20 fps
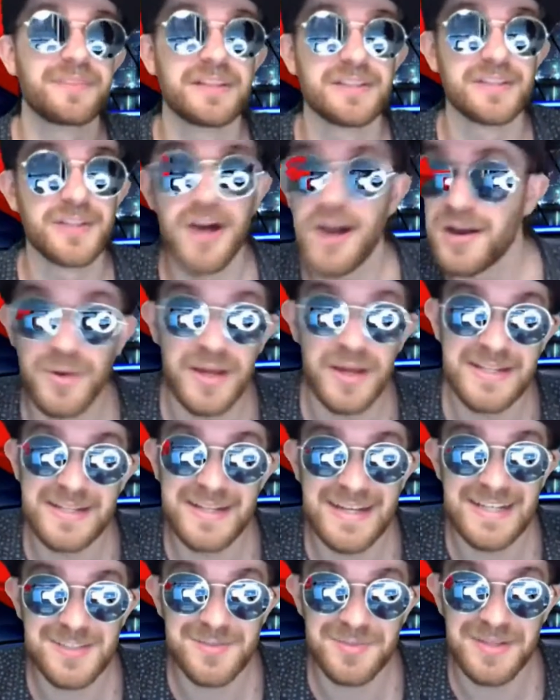long-winded
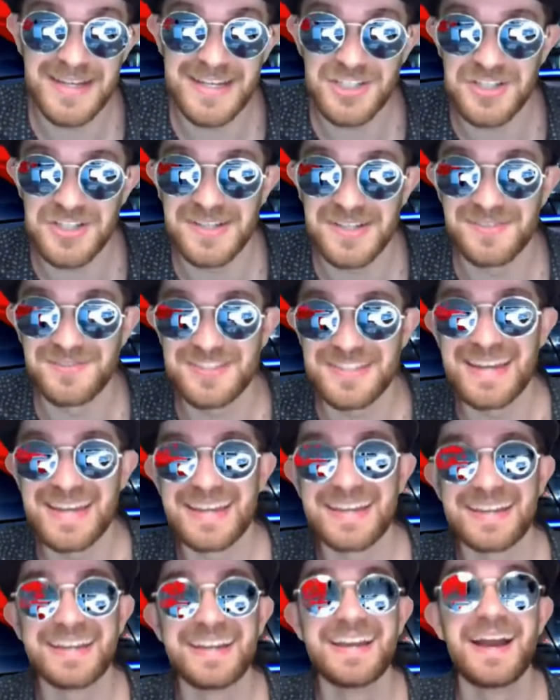explanation of
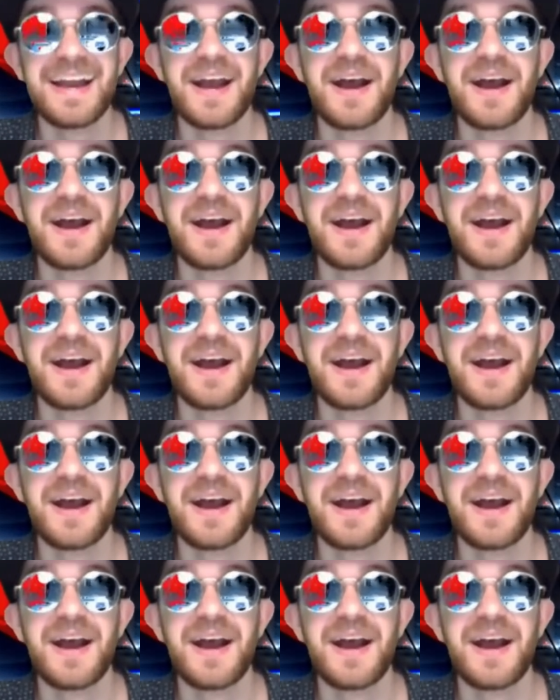saying